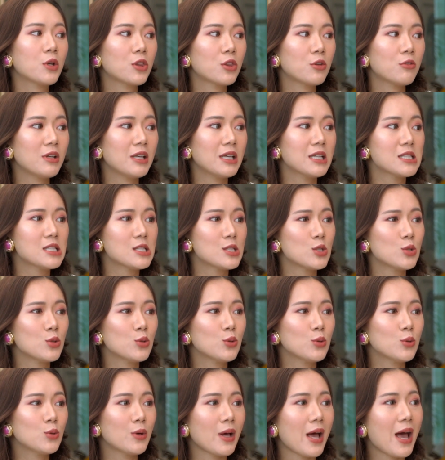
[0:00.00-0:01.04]
three is
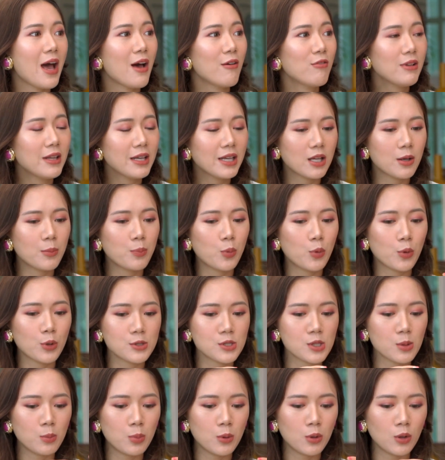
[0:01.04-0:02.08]
to have like a
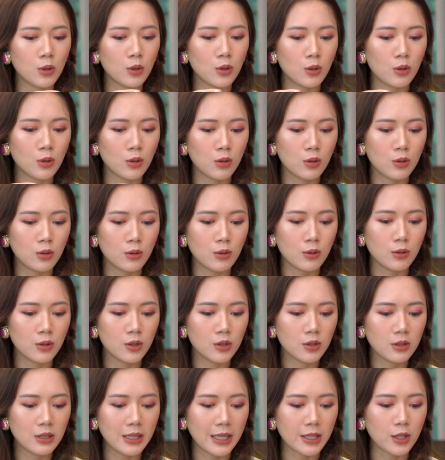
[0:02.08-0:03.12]
portable
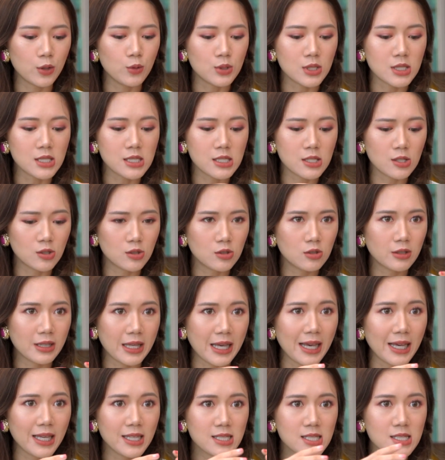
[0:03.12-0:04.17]
like utensil
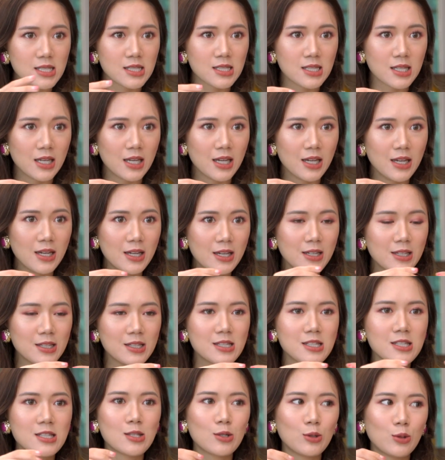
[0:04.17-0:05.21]
case. Okay.
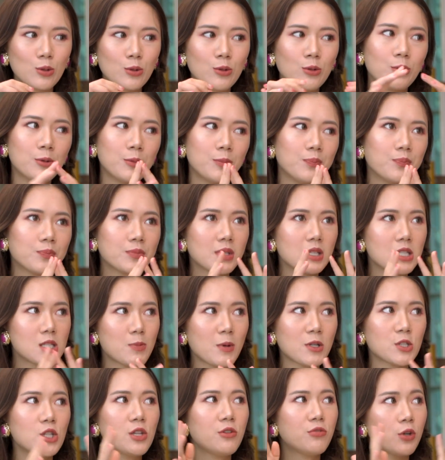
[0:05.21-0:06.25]
So
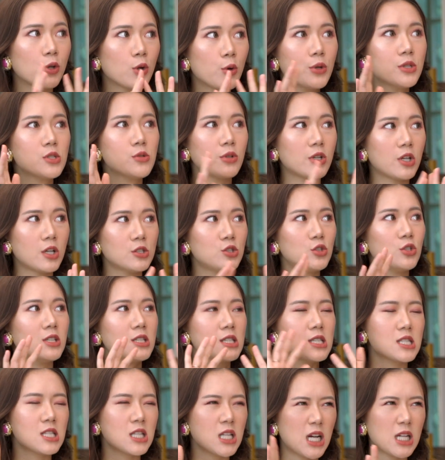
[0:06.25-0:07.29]
especially if you're going to a country
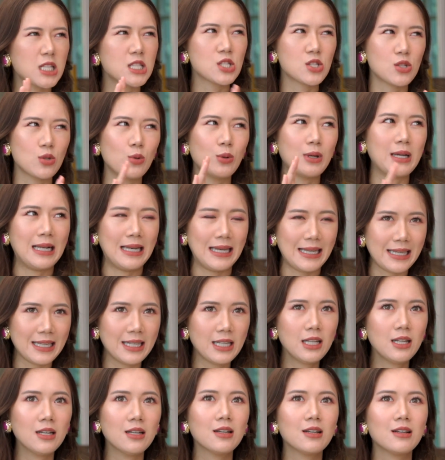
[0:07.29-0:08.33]
that's not so
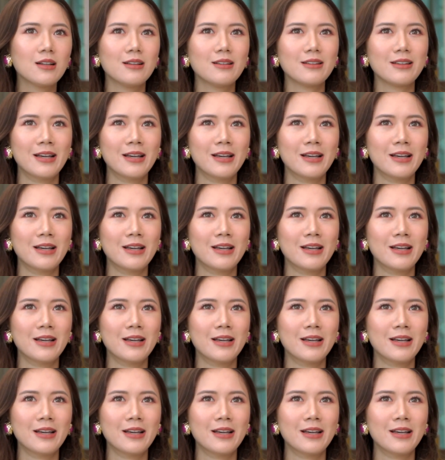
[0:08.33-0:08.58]
clean. Right.